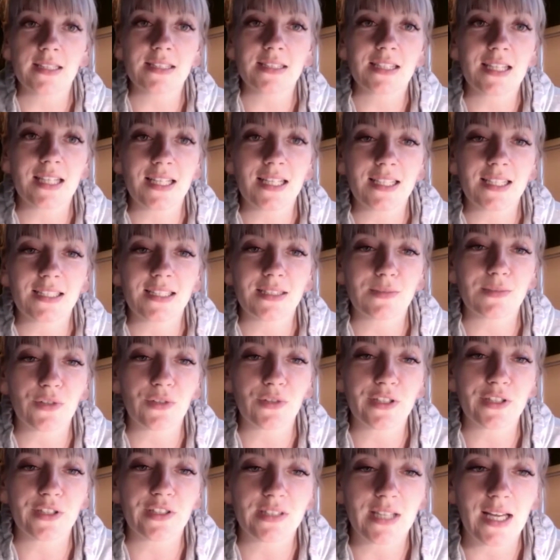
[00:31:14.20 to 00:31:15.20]
ladies for
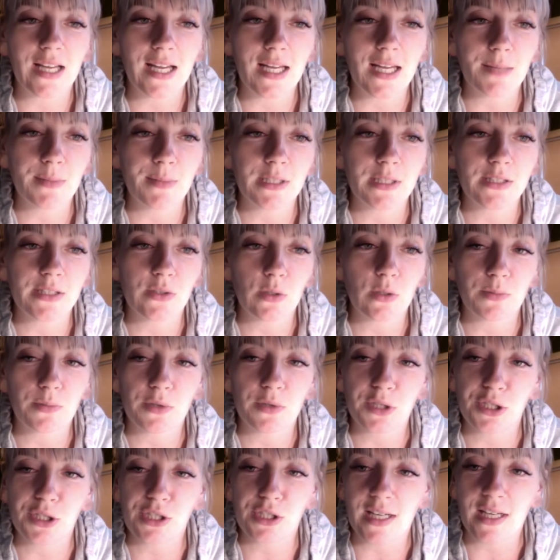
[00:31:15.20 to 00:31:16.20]
your time. I so
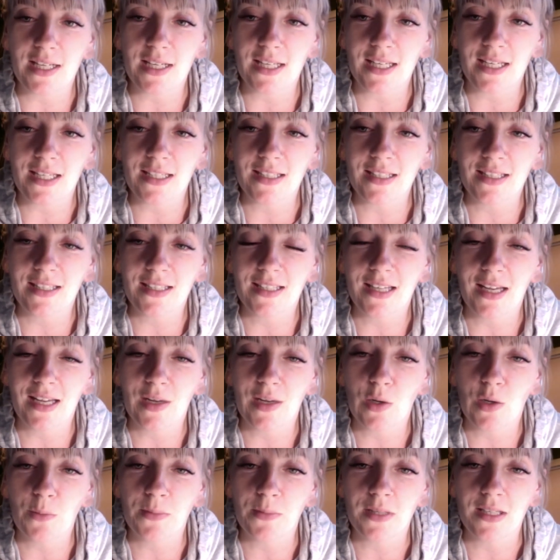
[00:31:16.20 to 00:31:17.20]
appreciate it. I
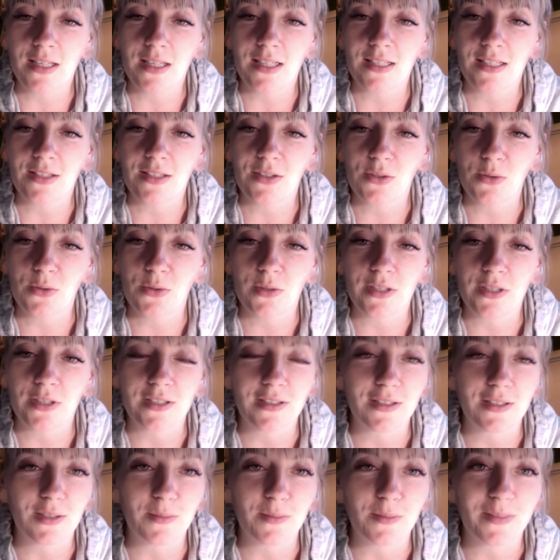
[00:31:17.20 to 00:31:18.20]
hope that you learned a
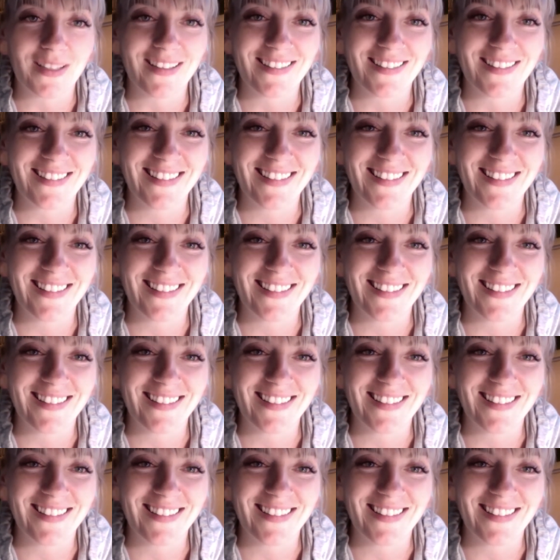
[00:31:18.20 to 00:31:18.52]
little bit.